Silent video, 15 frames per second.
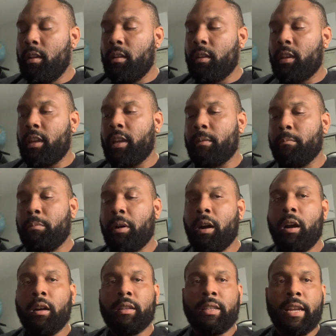get
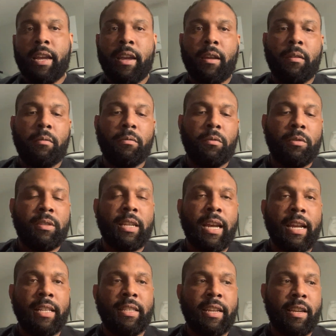bogged down or
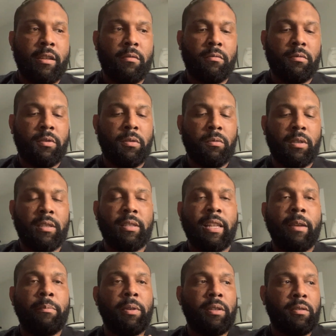tied down to the
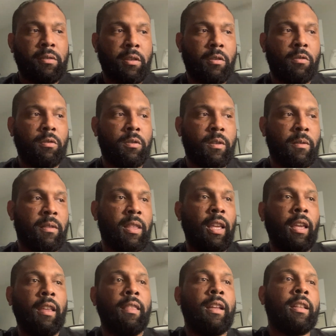stepping stones
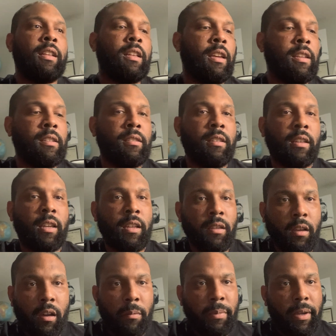thinking that it is the end
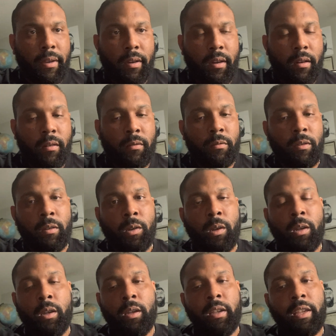all be all.
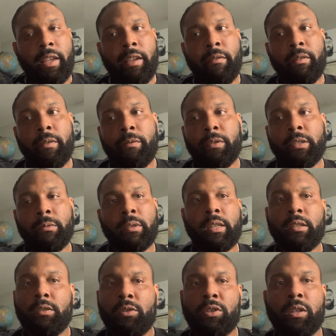Even if it's a
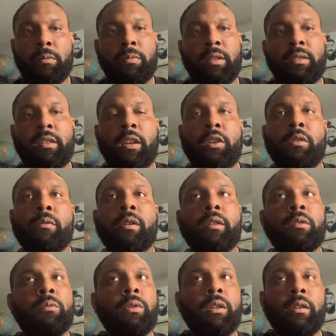relationship. Let's say you were in a
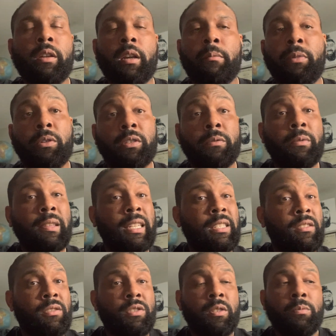really abusive
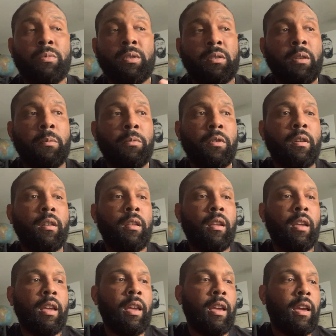relationship with someone
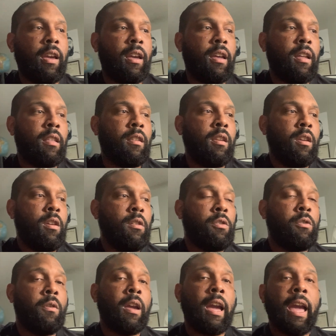and
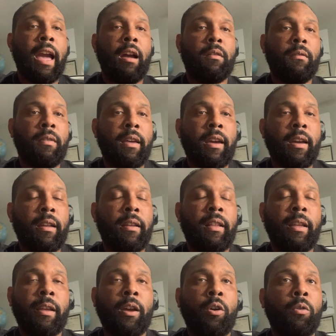you got out of that. And
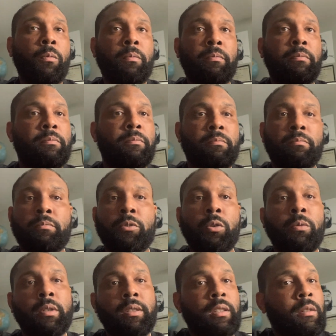I hope no
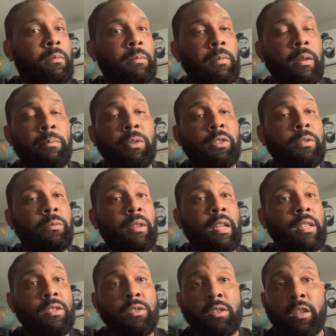one's in an abusive
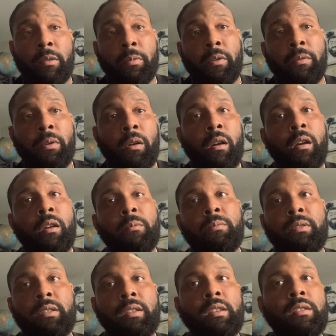relationship. If you are,
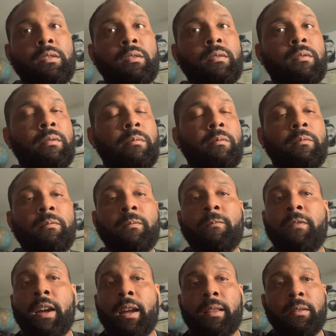please
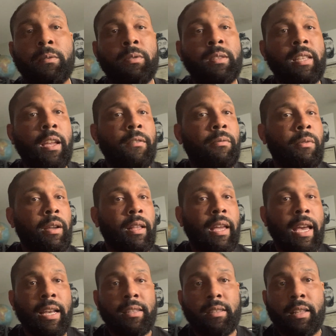find a safe way to
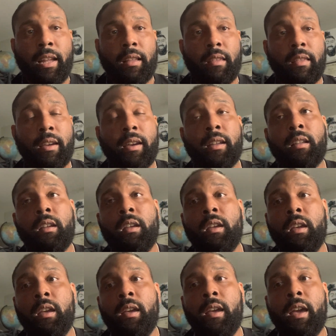exit out of that.
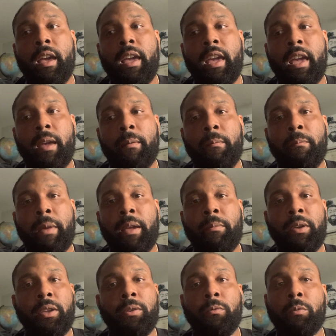Maybe
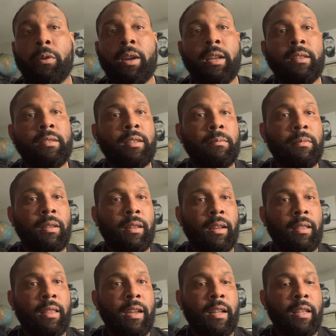you were in something
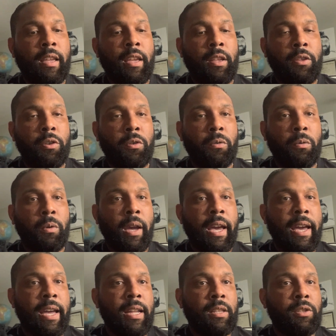like that and you
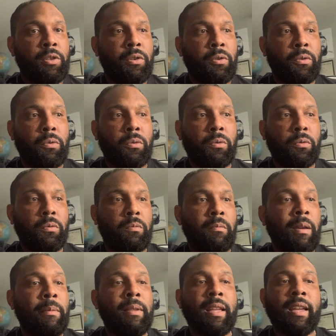had to,
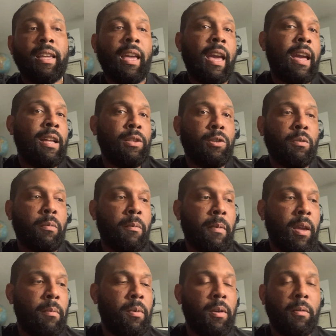maybe not had to, but
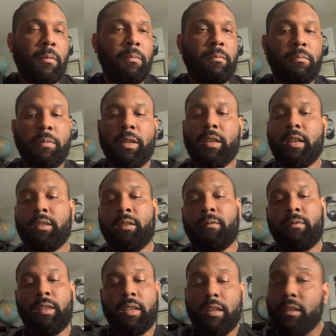maybe because
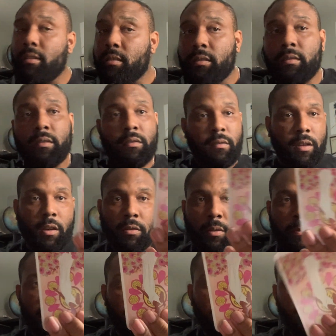of this
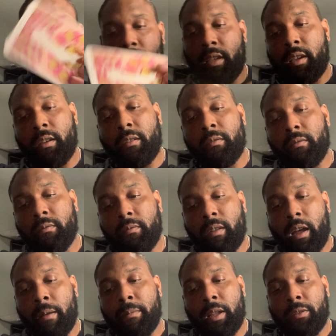codependency here,
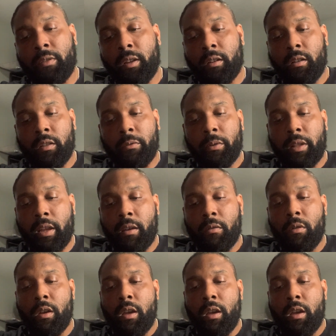I'm not trying to call anyone out,